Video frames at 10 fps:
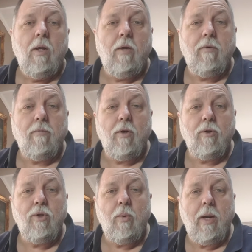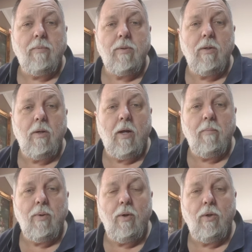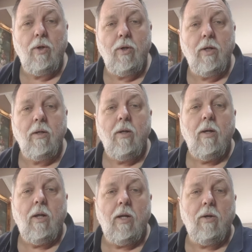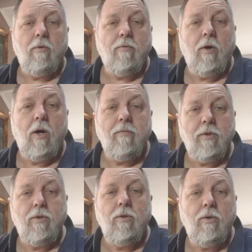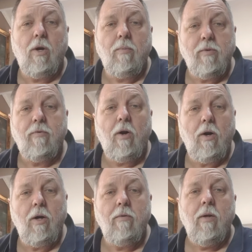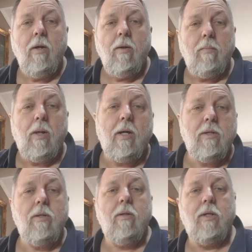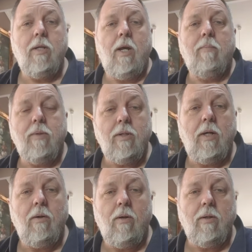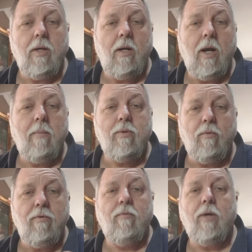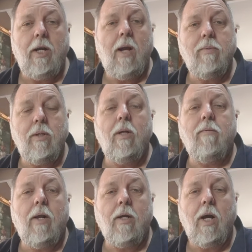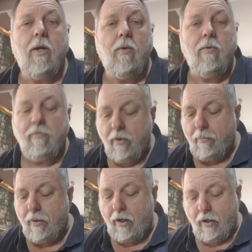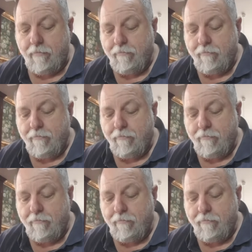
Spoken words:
if I've got 2 amps per unit and I've got 5, it's 2 times 5 plus the 10% or 10 amps or 15 amps that I've allocated on the front part.